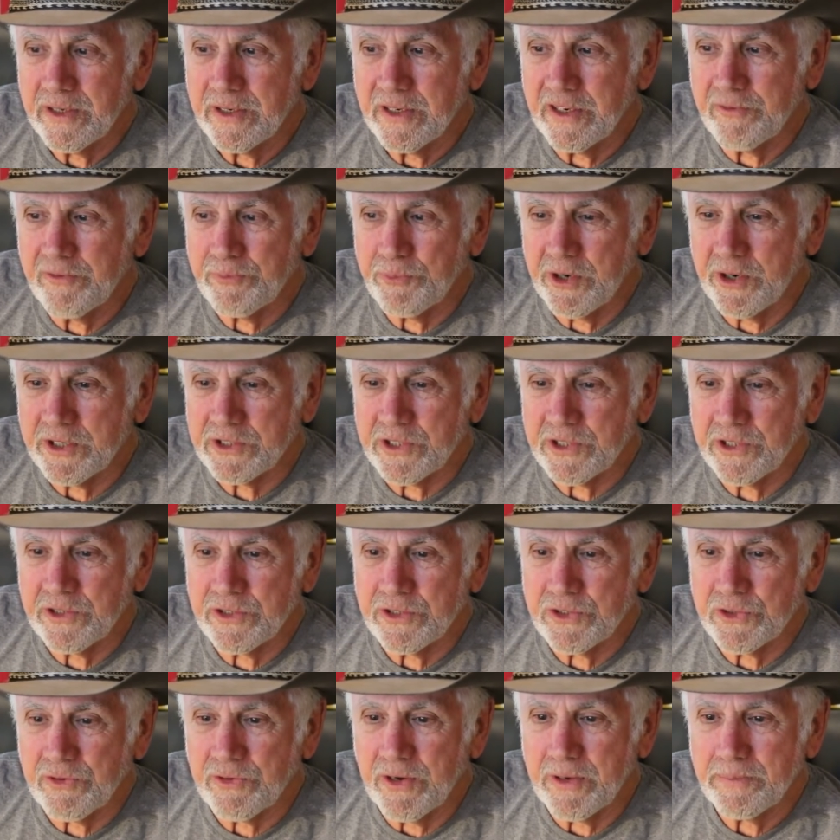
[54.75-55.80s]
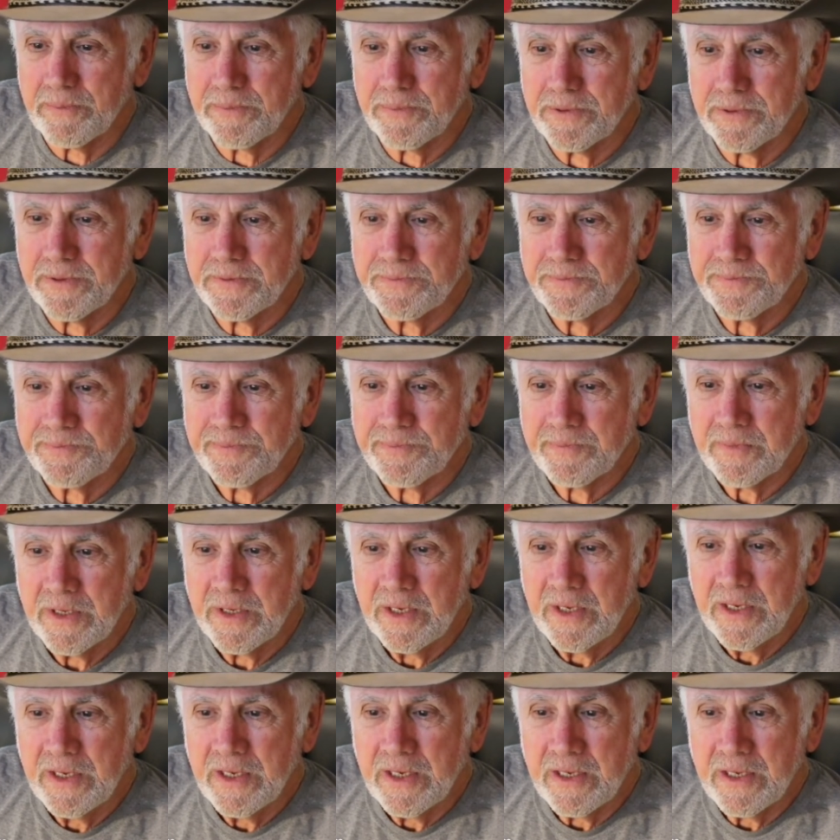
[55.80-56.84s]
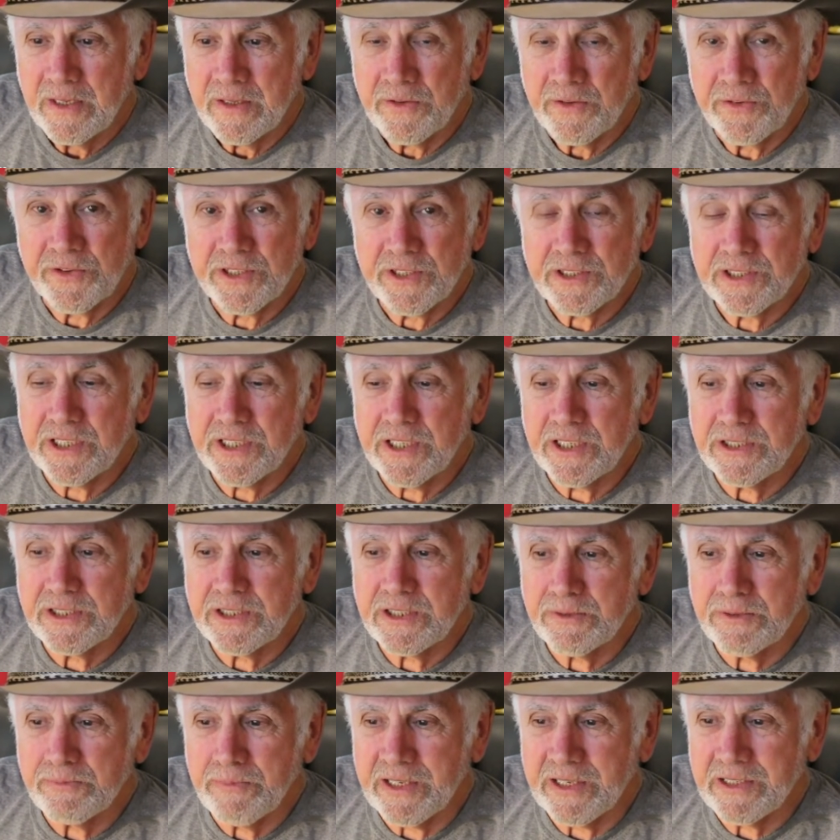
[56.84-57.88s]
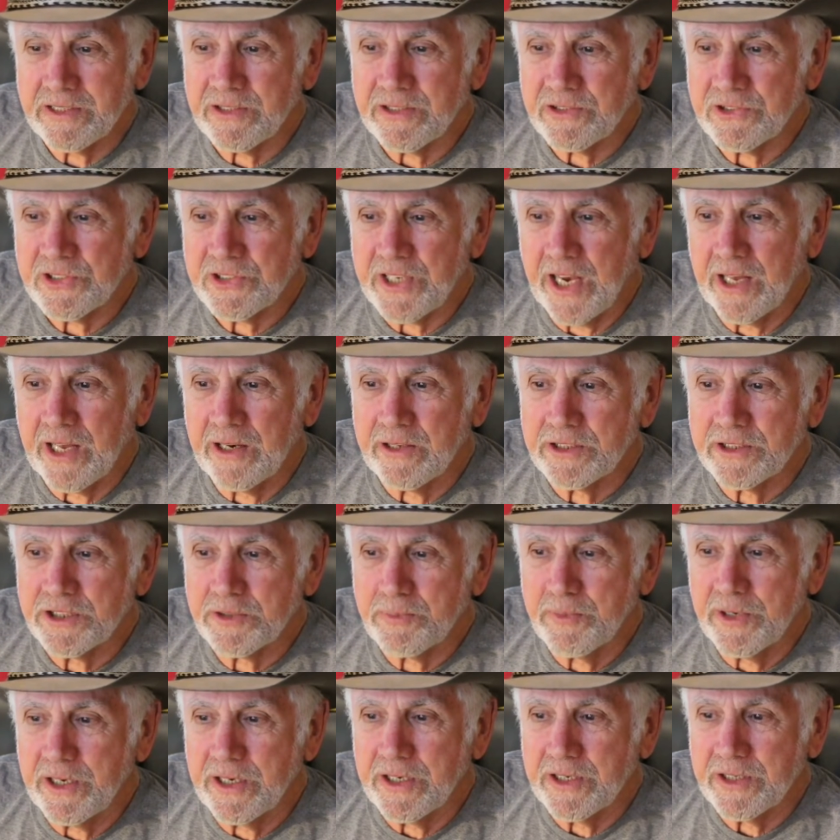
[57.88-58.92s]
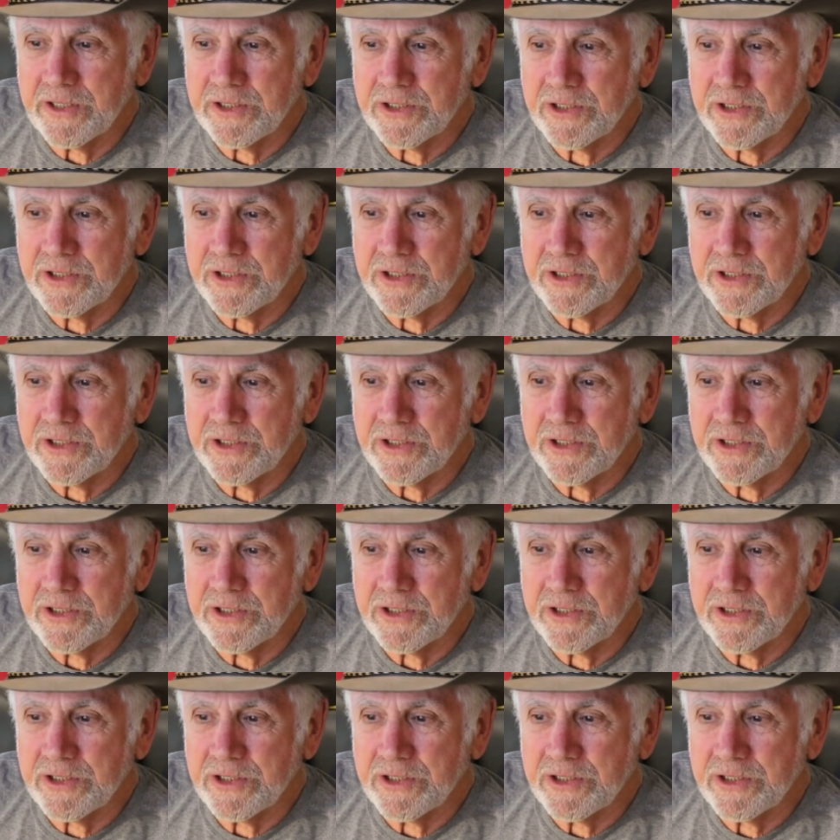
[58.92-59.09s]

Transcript: of President Trump. This is meant to silence me,